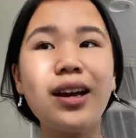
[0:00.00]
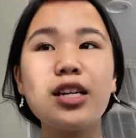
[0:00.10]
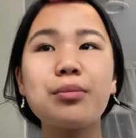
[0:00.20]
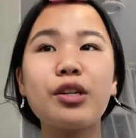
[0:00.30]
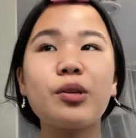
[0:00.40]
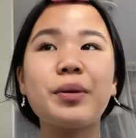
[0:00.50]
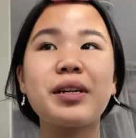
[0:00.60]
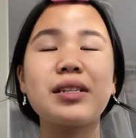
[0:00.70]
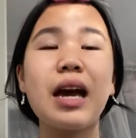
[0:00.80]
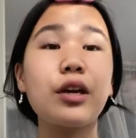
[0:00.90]
especially
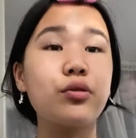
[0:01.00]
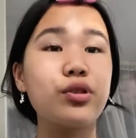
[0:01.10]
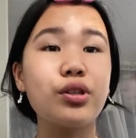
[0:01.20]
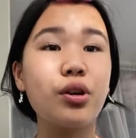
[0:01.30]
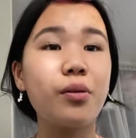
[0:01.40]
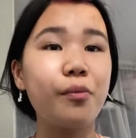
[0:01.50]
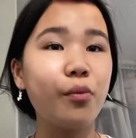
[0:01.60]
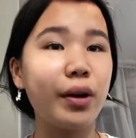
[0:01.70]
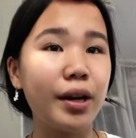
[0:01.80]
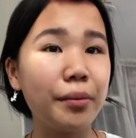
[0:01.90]
because I usually don't
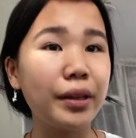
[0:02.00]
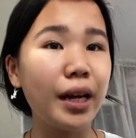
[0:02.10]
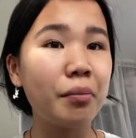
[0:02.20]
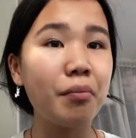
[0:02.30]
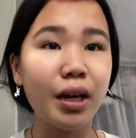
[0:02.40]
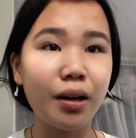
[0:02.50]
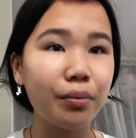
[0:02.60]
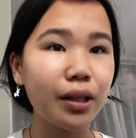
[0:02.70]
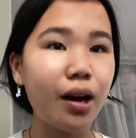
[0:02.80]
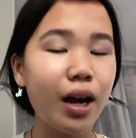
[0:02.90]
wear like
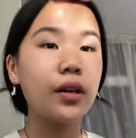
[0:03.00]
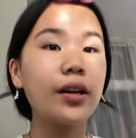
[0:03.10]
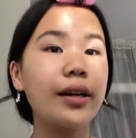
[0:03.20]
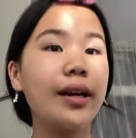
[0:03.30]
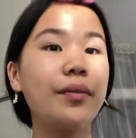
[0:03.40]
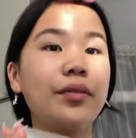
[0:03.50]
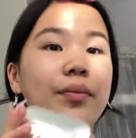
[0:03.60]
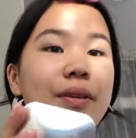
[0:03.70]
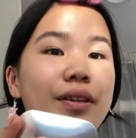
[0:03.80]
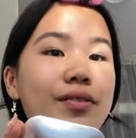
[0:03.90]
makeup a lot. Okay, I'm
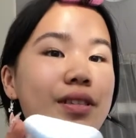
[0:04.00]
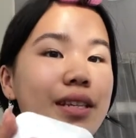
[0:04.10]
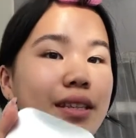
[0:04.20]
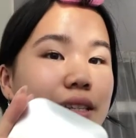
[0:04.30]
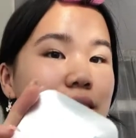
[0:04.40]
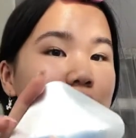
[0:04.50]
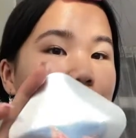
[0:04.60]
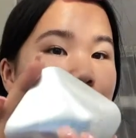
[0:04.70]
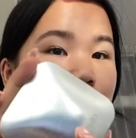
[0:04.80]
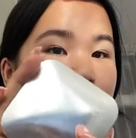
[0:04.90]
gonna be using this
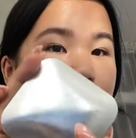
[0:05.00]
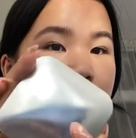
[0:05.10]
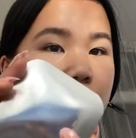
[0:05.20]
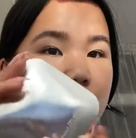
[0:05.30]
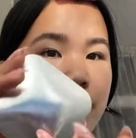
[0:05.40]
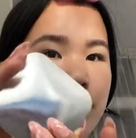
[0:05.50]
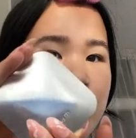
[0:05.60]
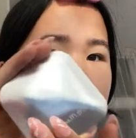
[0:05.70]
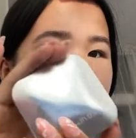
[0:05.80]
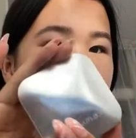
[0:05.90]
like Rem Beauty
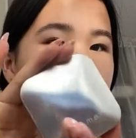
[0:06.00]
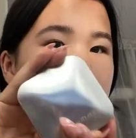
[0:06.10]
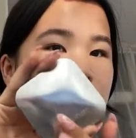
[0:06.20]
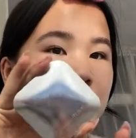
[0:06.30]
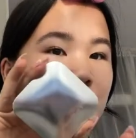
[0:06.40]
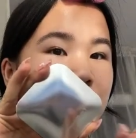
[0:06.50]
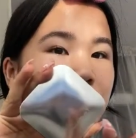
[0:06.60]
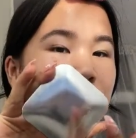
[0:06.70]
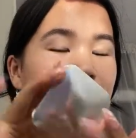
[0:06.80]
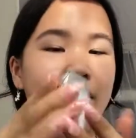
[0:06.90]
this Femme
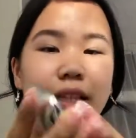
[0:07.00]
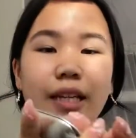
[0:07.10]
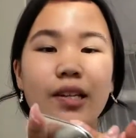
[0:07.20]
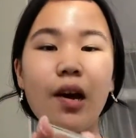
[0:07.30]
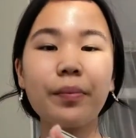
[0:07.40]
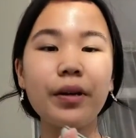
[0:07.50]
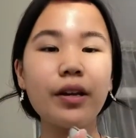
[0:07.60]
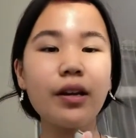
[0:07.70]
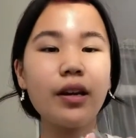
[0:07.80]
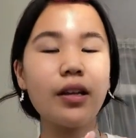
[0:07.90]
Beauty highlight
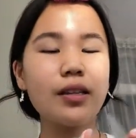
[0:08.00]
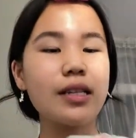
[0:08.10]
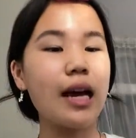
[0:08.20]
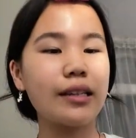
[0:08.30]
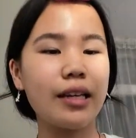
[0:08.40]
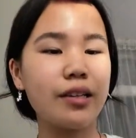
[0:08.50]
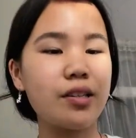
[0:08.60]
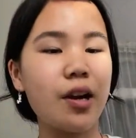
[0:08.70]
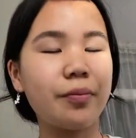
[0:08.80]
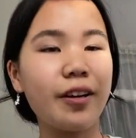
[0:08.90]
topper, this highlighter
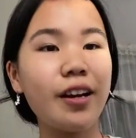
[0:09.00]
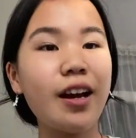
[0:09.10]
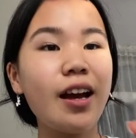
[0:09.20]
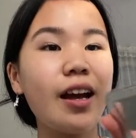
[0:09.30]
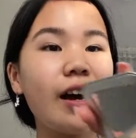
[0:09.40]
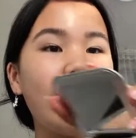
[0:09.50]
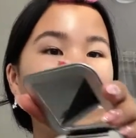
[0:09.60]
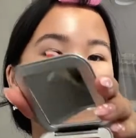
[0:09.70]
topper. Um,